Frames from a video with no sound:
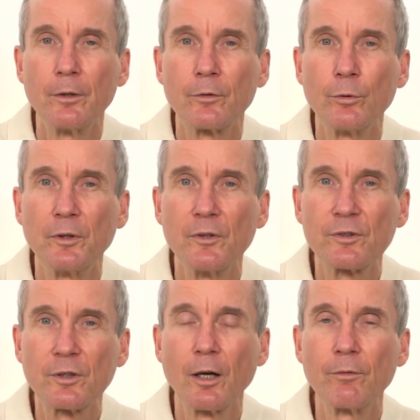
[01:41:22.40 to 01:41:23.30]
To
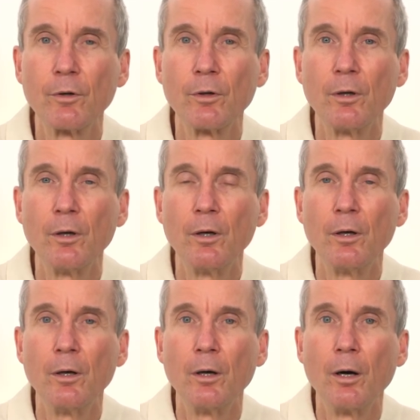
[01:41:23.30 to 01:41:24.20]
discover,
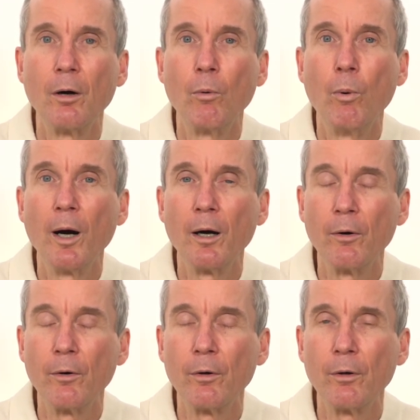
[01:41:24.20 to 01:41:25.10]

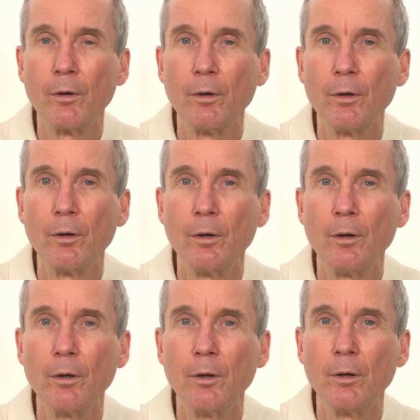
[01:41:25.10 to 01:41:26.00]
wow,
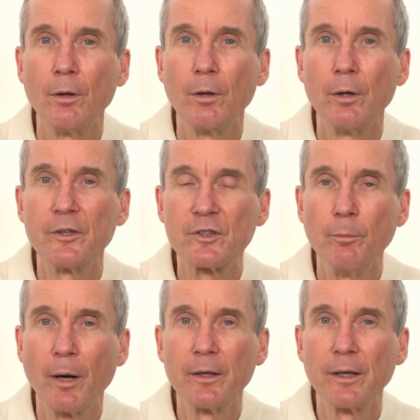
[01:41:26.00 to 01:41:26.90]
it's in
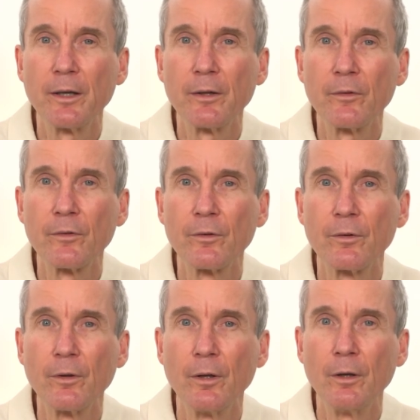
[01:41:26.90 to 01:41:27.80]
my hands.
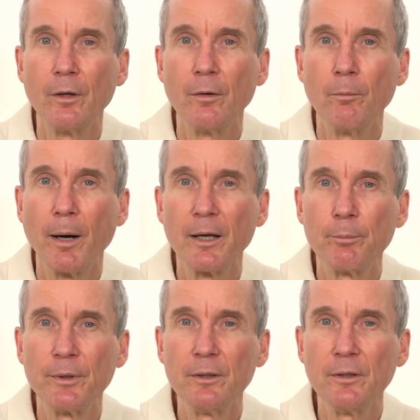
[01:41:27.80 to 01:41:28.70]
My
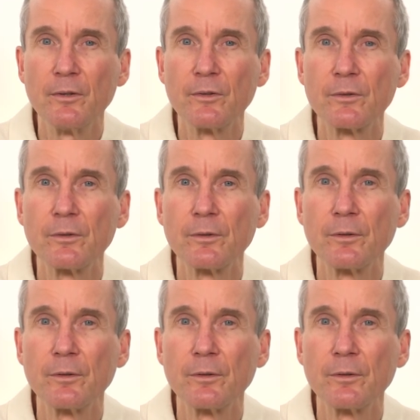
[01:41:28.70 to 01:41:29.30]
peace